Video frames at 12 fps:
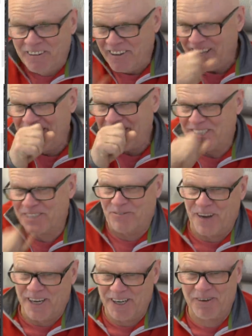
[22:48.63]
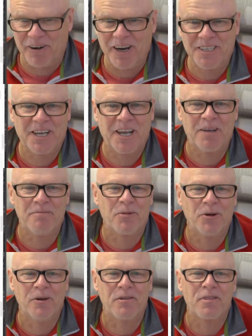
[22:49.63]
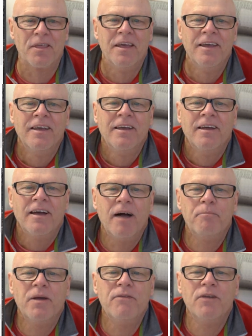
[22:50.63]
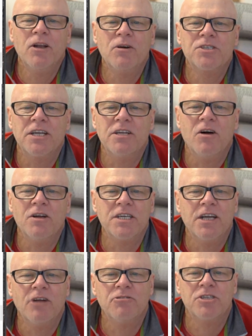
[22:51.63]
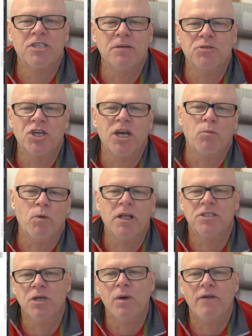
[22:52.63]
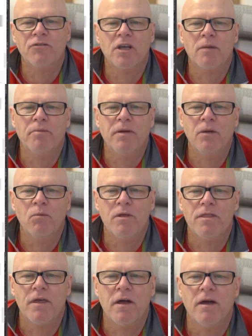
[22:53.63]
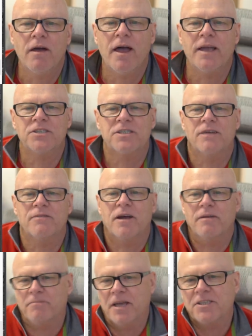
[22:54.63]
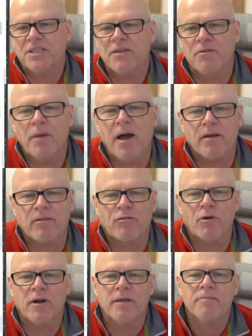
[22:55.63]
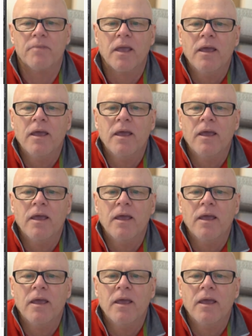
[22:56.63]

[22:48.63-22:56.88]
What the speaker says: That's funny. Great day in Perth. PV Log said $1,900 seems cheap. Well, I do have to compete with the A7 Mark III.